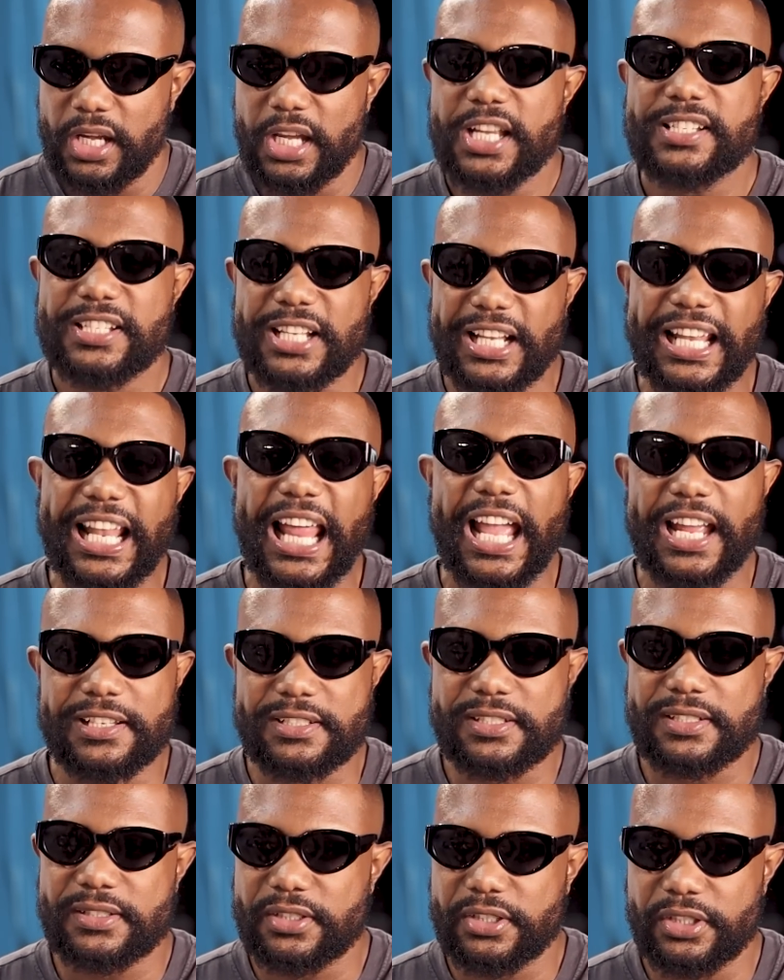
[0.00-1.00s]
It's a
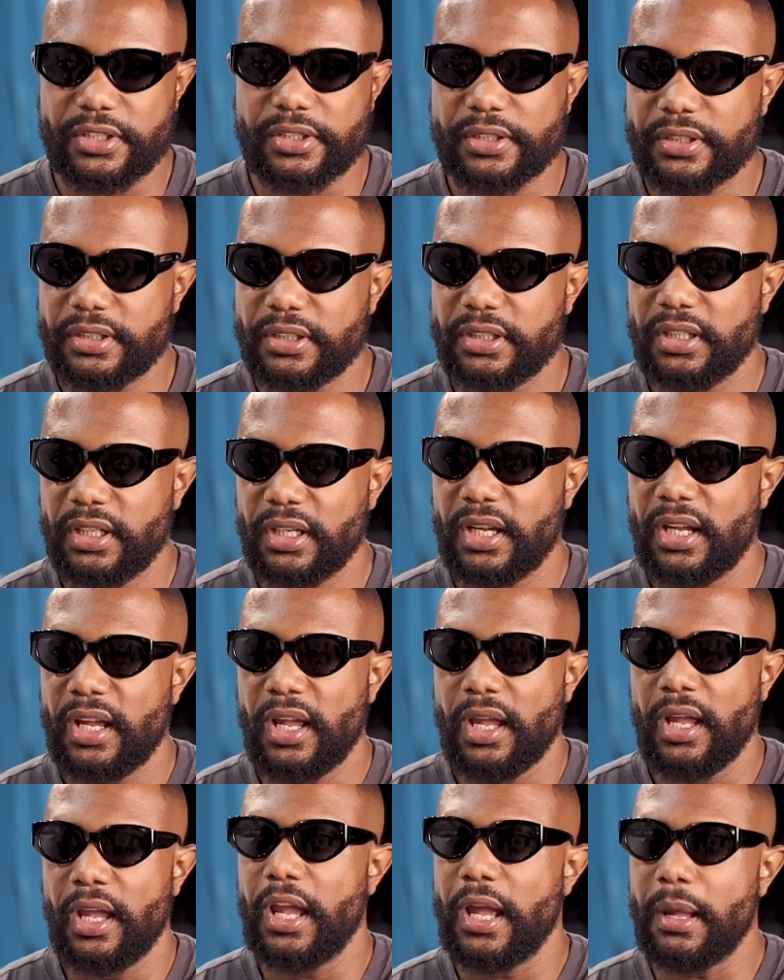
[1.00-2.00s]
light. Yeah,
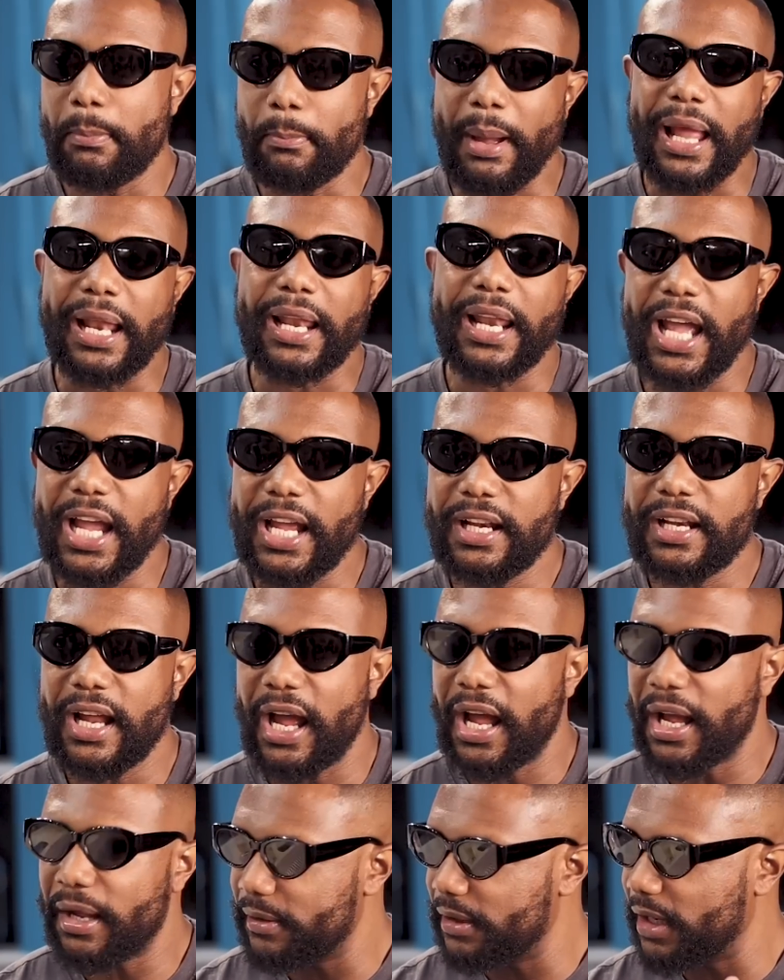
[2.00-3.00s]
bro. And by light,
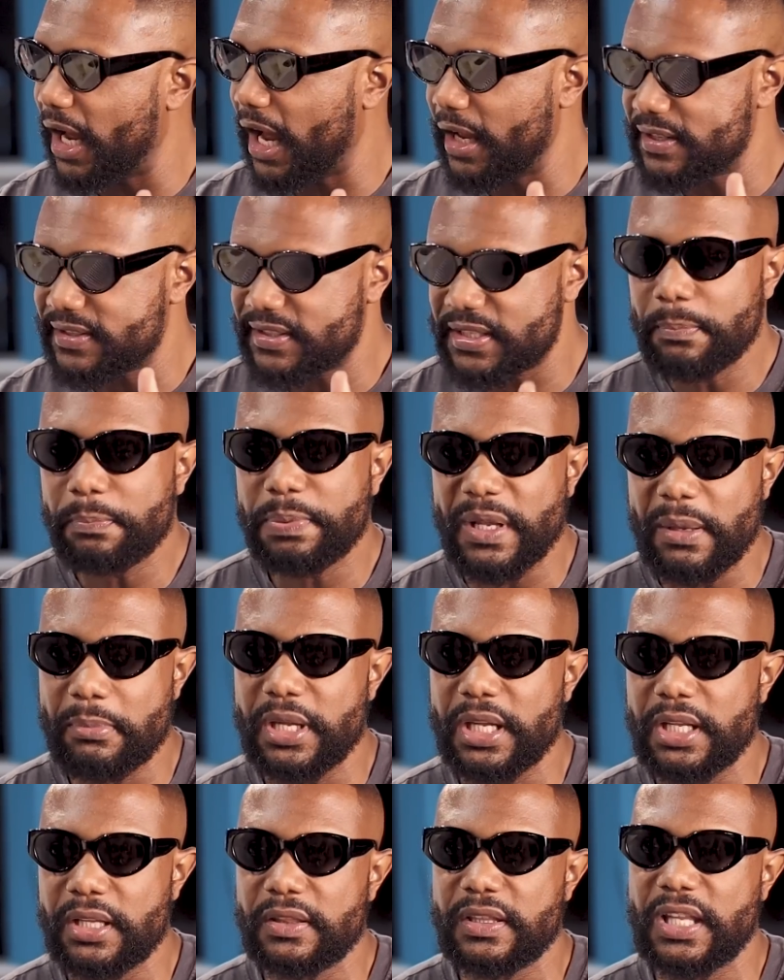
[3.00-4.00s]
I, I simply
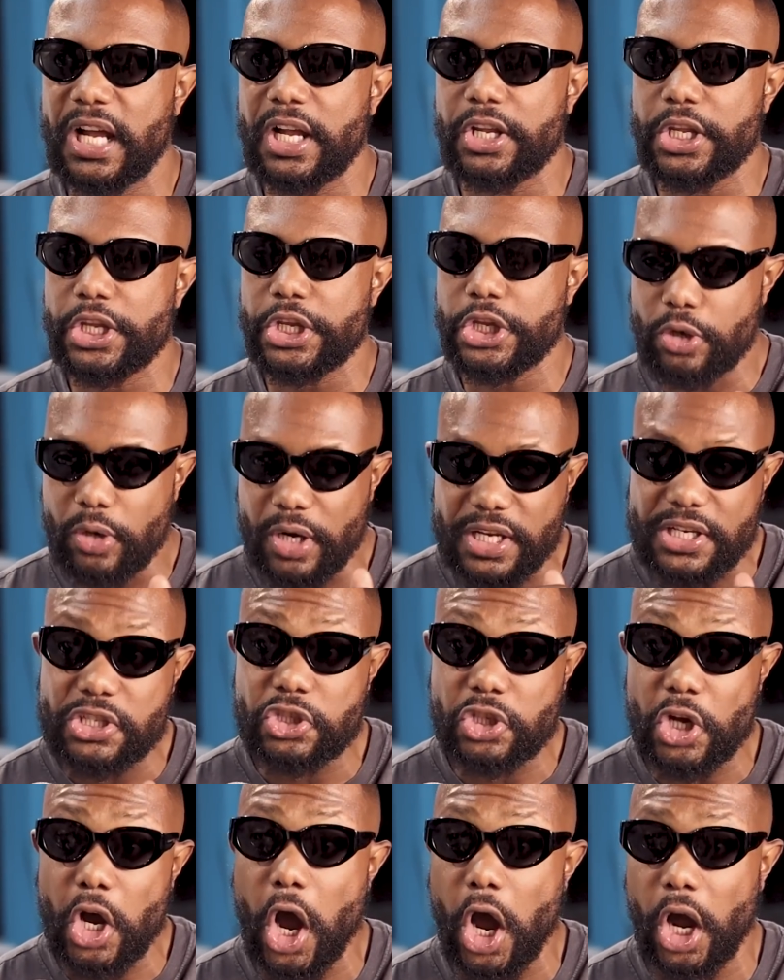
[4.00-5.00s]
mean that you're a
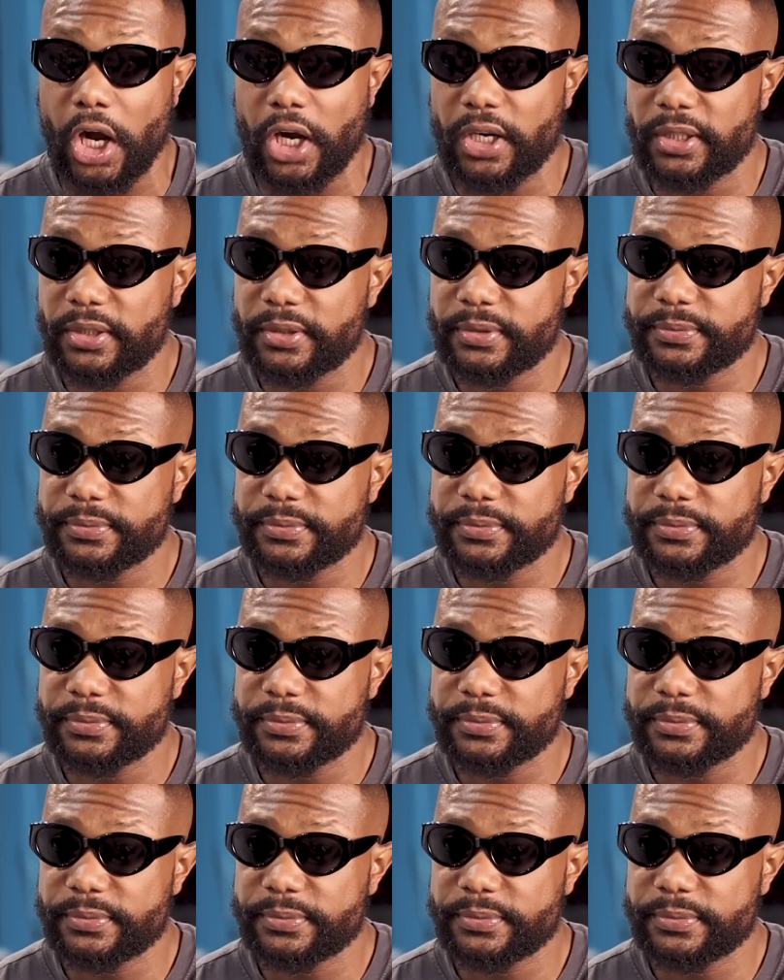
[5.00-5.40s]
star.